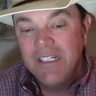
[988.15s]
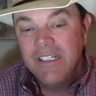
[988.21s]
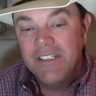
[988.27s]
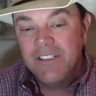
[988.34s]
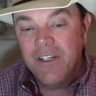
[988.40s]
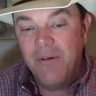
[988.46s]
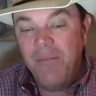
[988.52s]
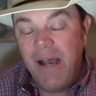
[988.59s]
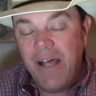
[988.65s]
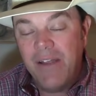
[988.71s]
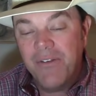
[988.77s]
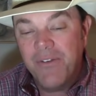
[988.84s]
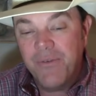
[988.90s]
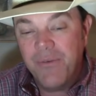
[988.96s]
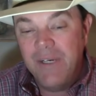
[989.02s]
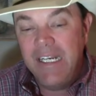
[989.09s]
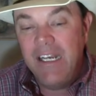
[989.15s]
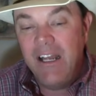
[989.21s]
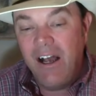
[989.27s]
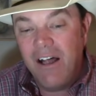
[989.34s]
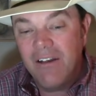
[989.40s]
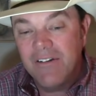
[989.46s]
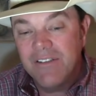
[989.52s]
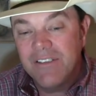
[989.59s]
So about
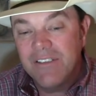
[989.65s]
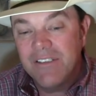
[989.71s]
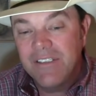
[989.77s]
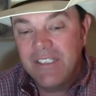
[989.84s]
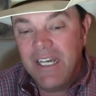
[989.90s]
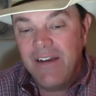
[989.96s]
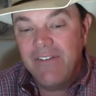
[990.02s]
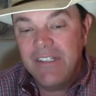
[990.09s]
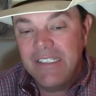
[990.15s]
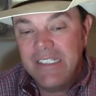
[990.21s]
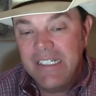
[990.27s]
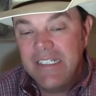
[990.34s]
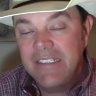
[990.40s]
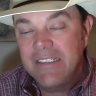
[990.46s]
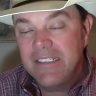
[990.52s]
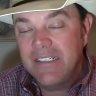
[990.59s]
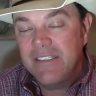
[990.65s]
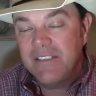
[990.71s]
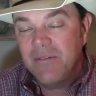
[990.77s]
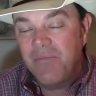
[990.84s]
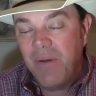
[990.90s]
$3.17 a